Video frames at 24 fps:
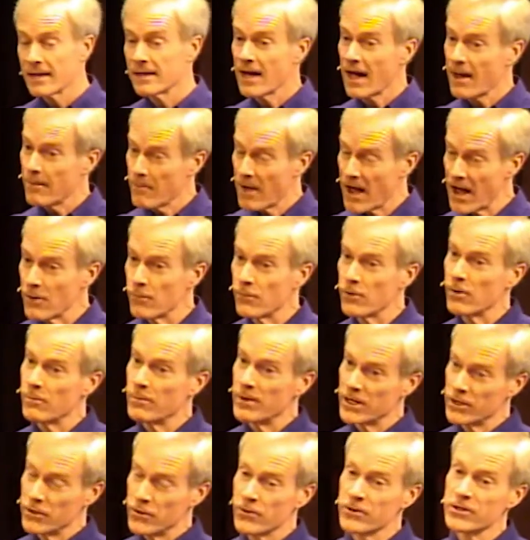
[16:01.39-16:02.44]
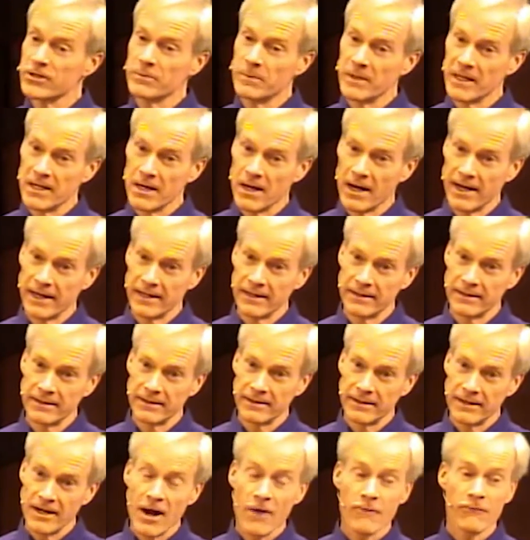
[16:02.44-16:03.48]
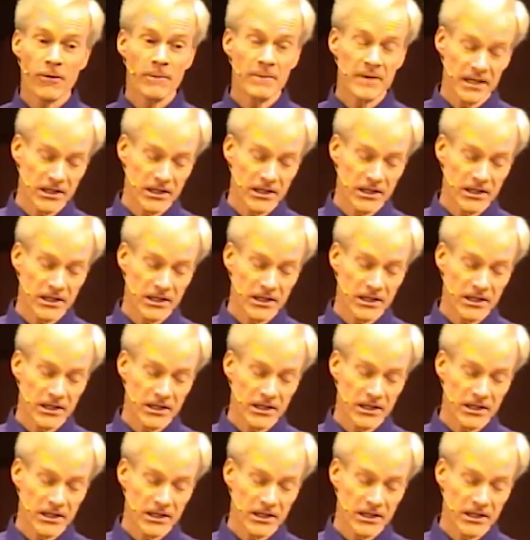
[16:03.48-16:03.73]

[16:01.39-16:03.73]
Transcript: not my will, but yours be done. From